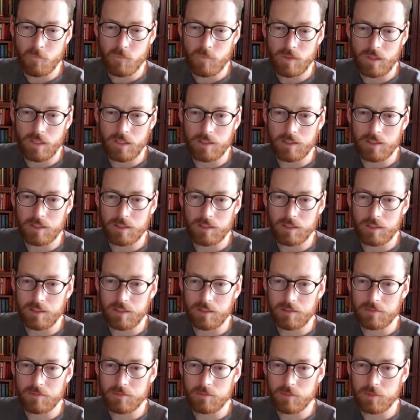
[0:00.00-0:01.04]
And again,
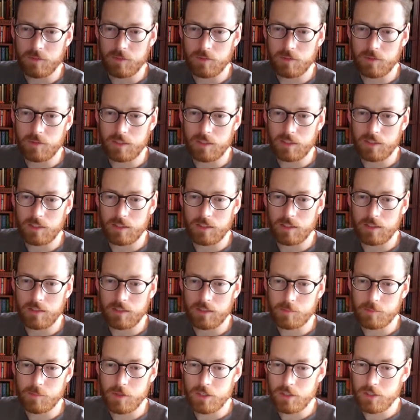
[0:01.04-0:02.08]
doing an
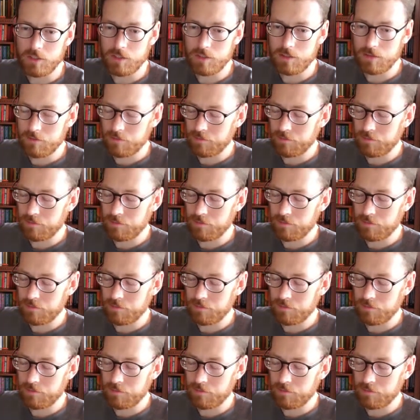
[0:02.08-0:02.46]
expression.